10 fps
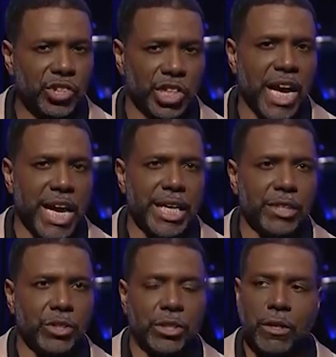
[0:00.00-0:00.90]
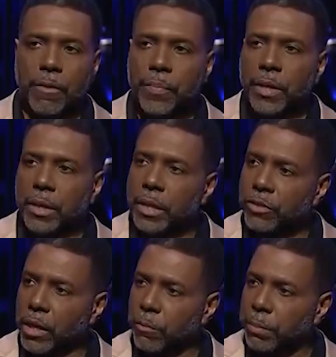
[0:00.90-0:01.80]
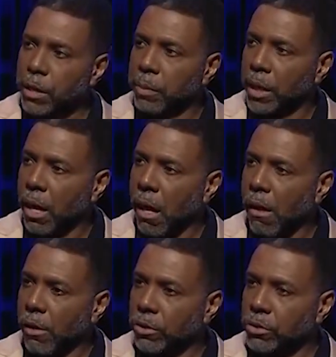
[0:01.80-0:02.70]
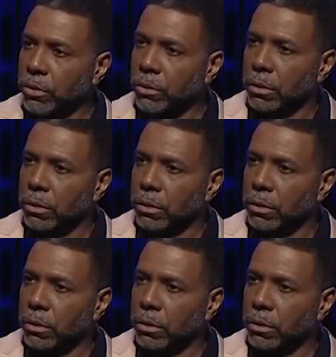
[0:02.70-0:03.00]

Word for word: to change, it's going to be because